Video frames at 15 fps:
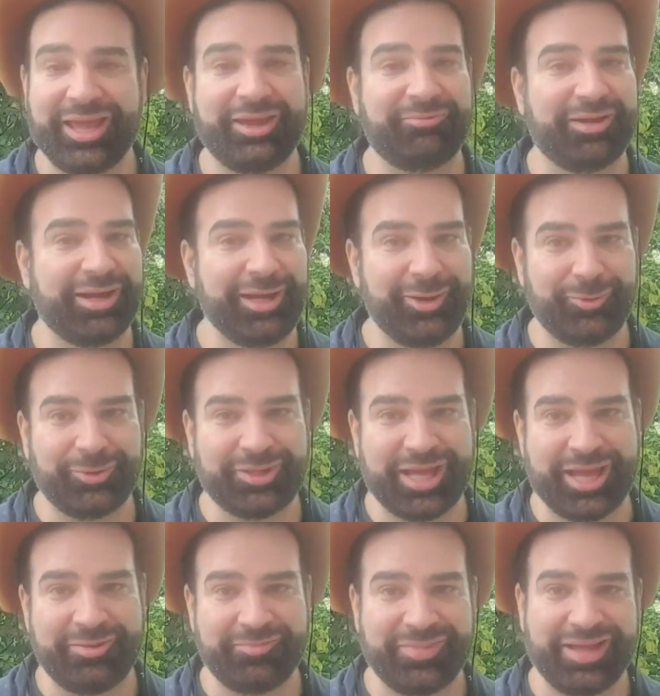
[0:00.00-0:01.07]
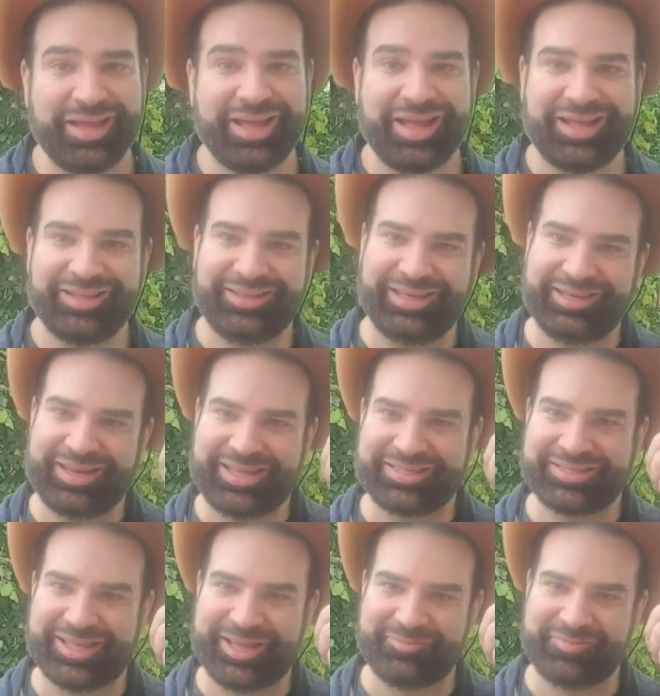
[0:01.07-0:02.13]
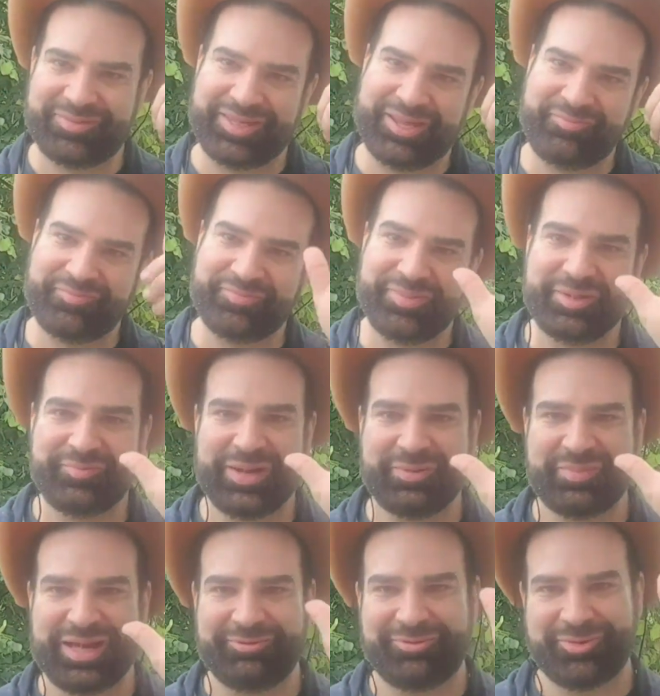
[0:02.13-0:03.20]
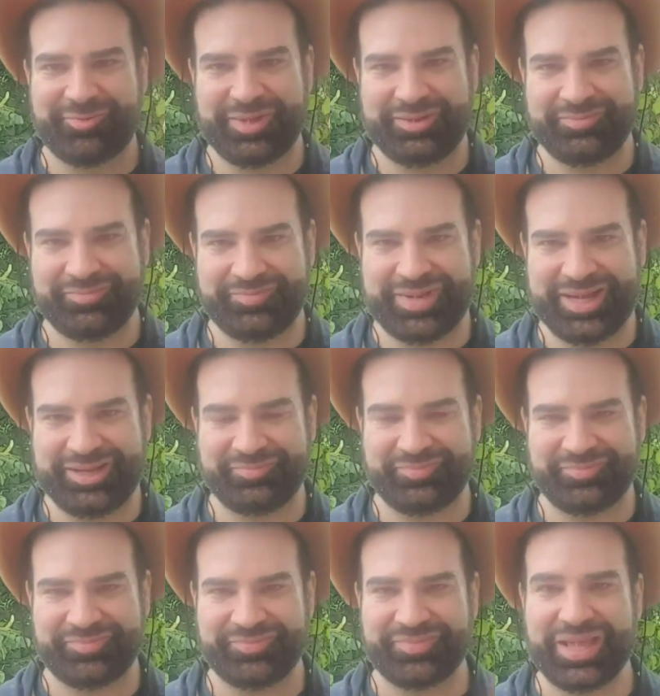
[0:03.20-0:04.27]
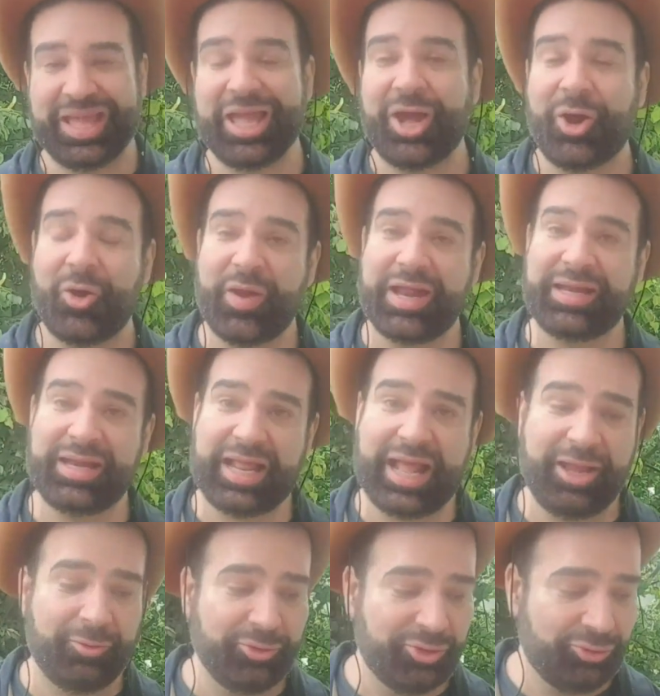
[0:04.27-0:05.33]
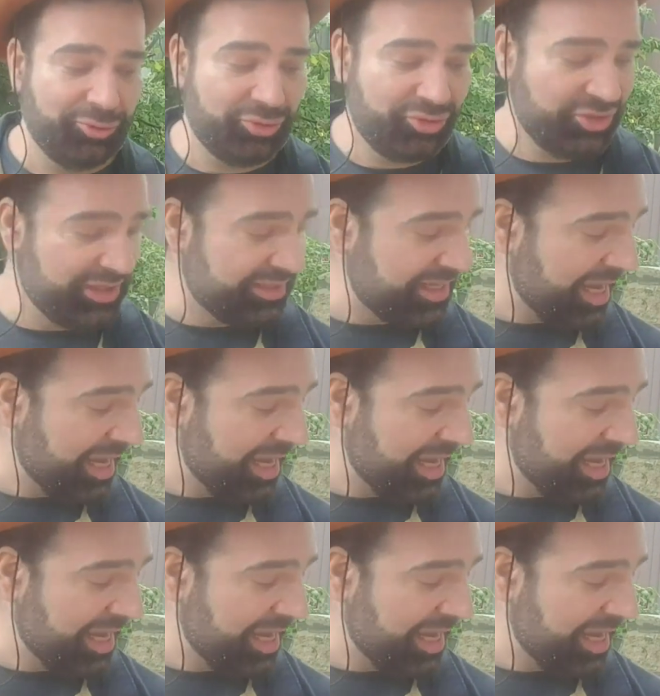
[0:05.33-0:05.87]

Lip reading: Have a really good time until next time. Yeah, bye bye for me. Bye. Oh, and I wanted to